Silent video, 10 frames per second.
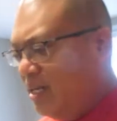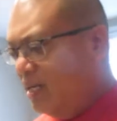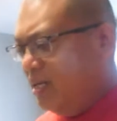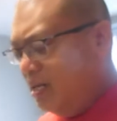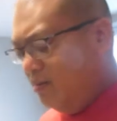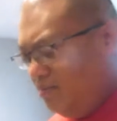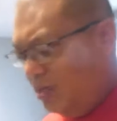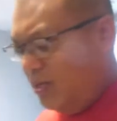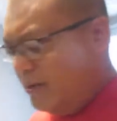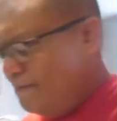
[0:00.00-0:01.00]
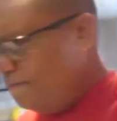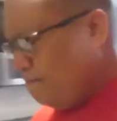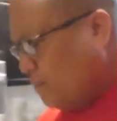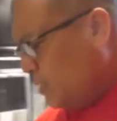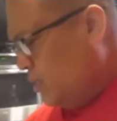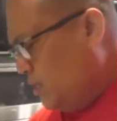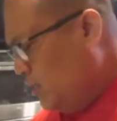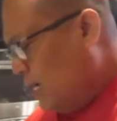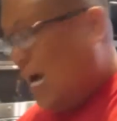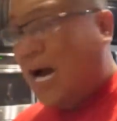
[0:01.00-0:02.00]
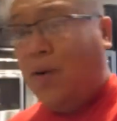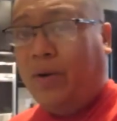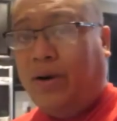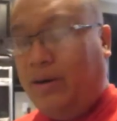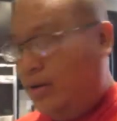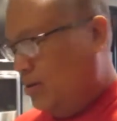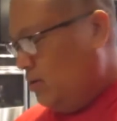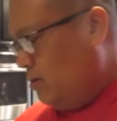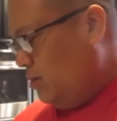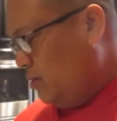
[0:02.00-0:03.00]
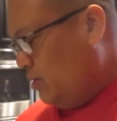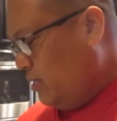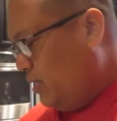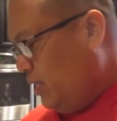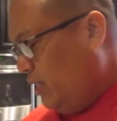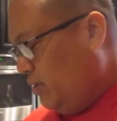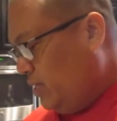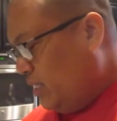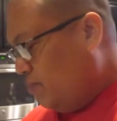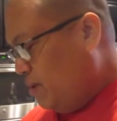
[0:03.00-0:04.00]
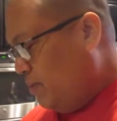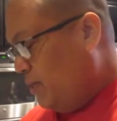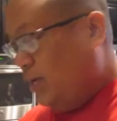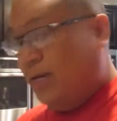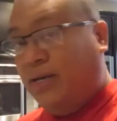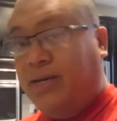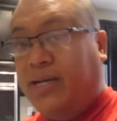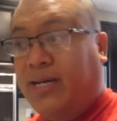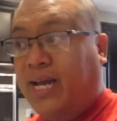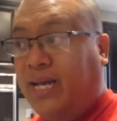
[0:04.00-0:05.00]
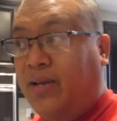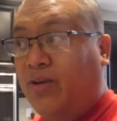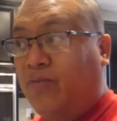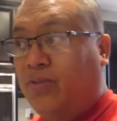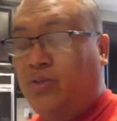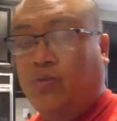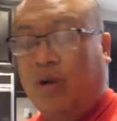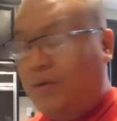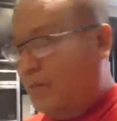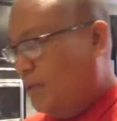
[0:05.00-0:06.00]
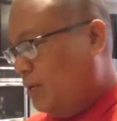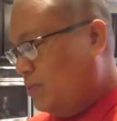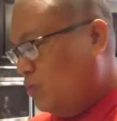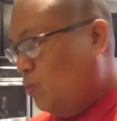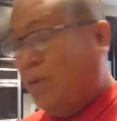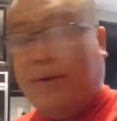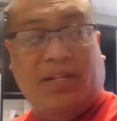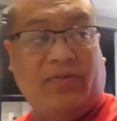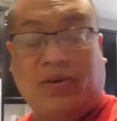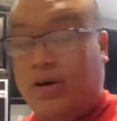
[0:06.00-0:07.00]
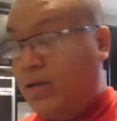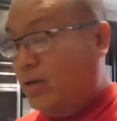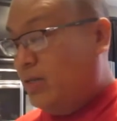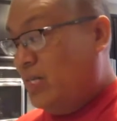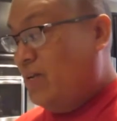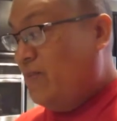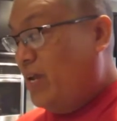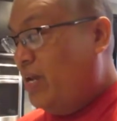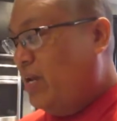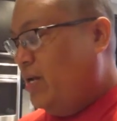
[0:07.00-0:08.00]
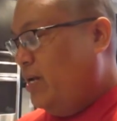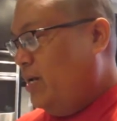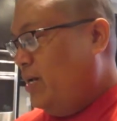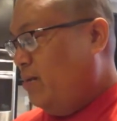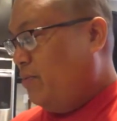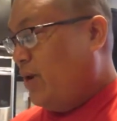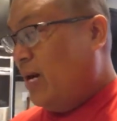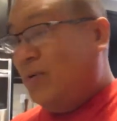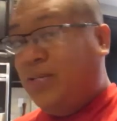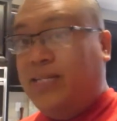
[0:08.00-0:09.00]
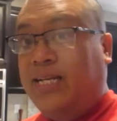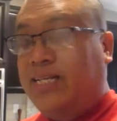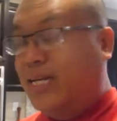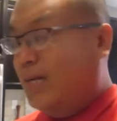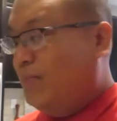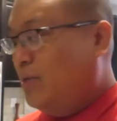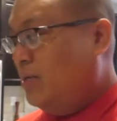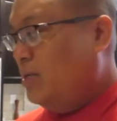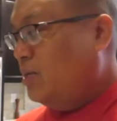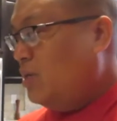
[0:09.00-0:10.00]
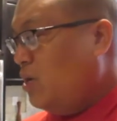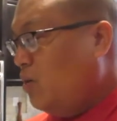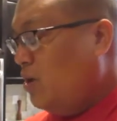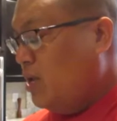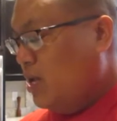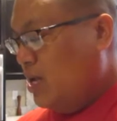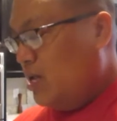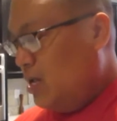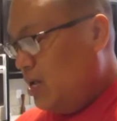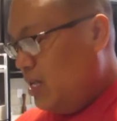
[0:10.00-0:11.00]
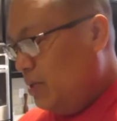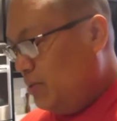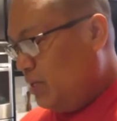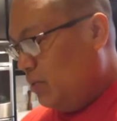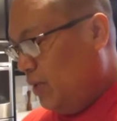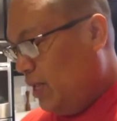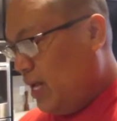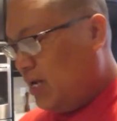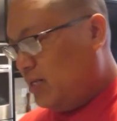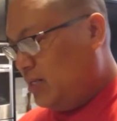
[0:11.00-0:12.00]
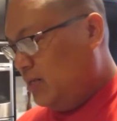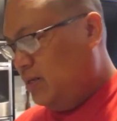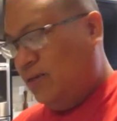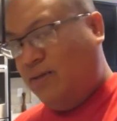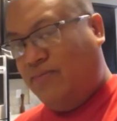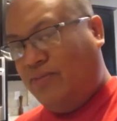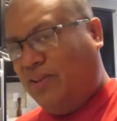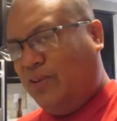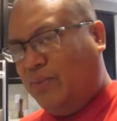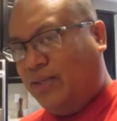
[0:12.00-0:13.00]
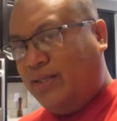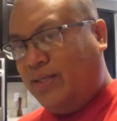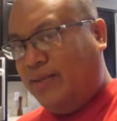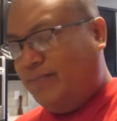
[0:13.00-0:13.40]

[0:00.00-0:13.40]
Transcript: um, hour, it looks like they might be done, then I can go over to Walmart and pick up some wall mounts for our T V. But right now it's just dead time, so I think I'm just gonna relax for a little bit.